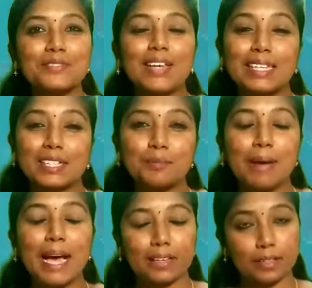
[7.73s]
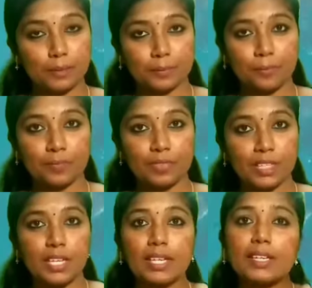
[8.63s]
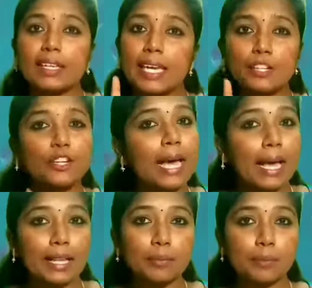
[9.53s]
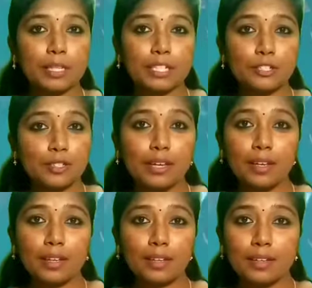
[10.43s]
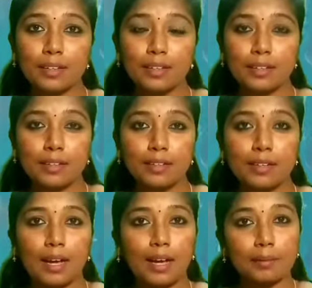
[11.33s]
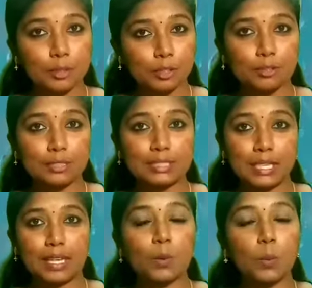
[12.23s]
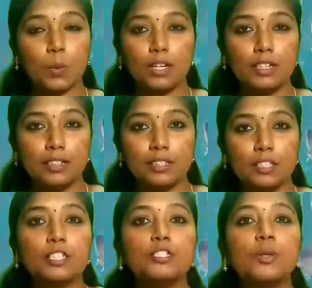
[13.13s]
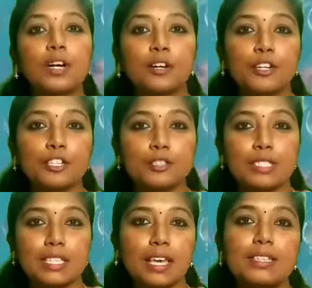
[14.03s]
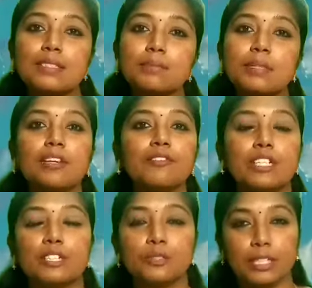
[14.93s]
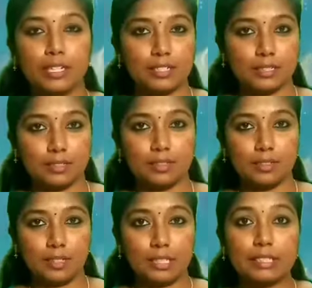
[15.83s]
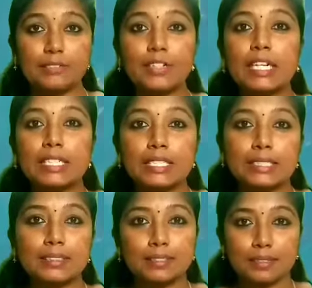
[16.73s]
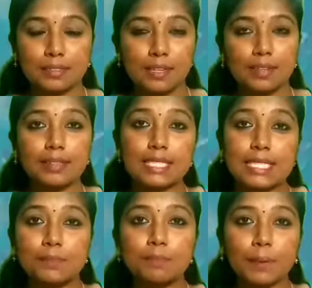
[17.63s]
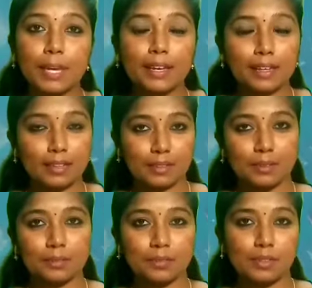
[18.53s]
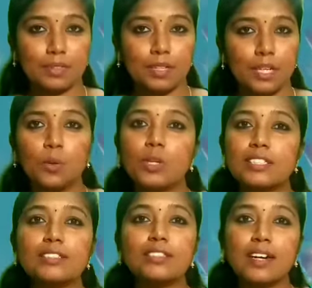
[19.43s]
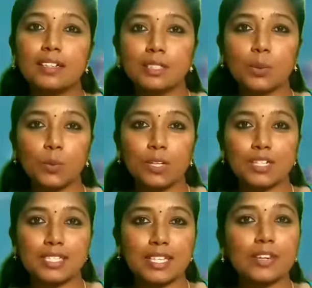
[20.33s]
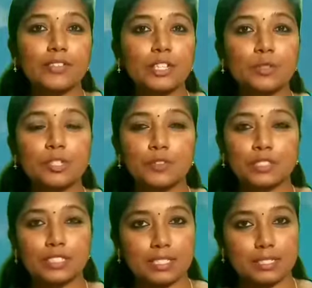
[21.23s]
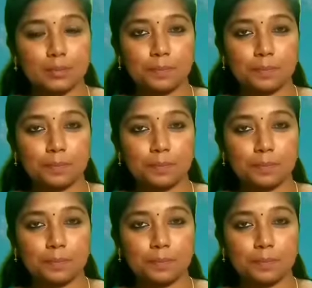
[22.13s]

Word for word: Welcome back. Can you help me today? I'm going to say a word. You are going to say a similar word to that. The word is speak. What are the other words can we use for this?